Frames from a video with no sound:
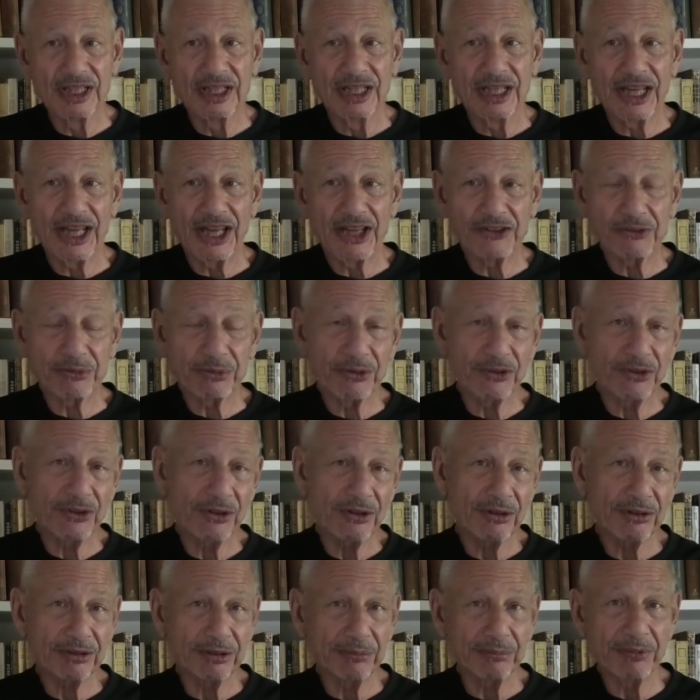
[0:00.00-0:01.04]
As a
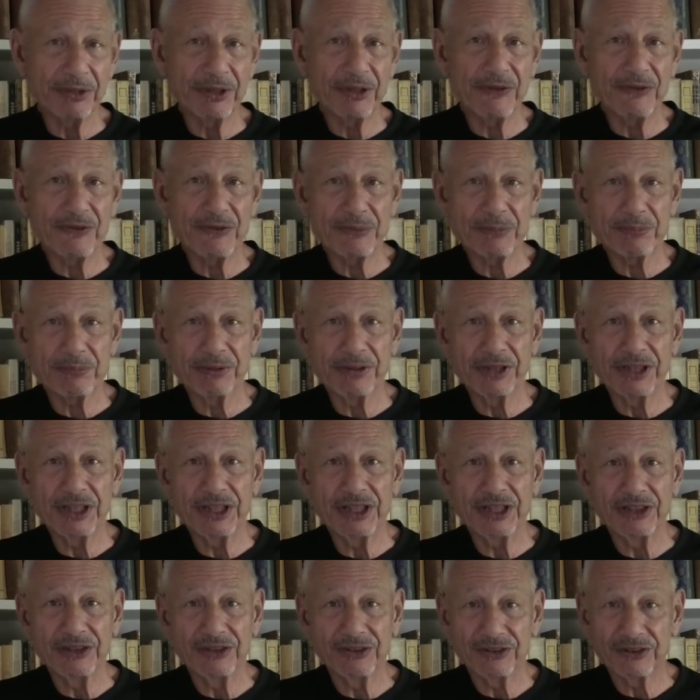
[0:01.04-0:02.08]
result, a bit of the
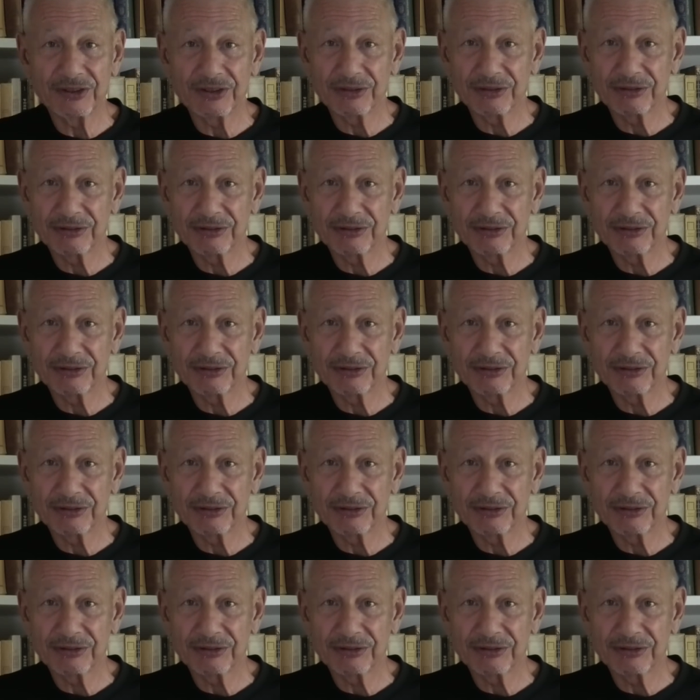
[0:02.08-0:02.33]
breeze